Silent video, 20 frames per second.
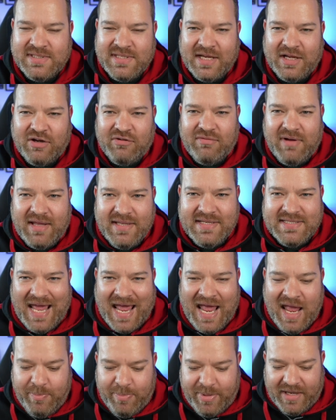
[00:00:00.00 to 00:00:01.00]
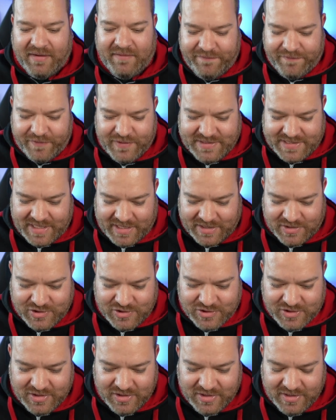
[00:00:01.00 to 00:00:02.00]
They create this epic
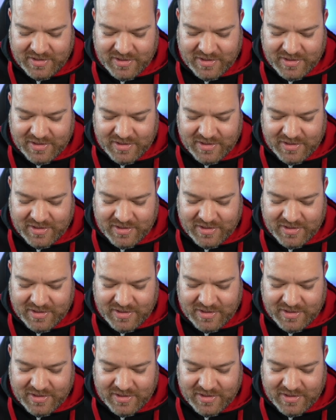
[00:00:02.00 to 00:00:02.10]
footage.